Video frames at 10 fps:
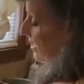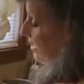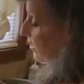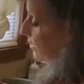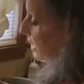
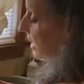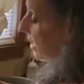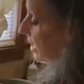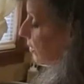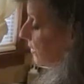And to
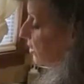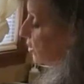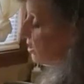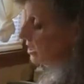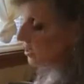me,
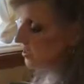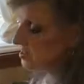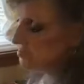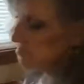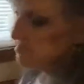green chili
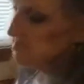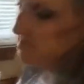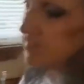just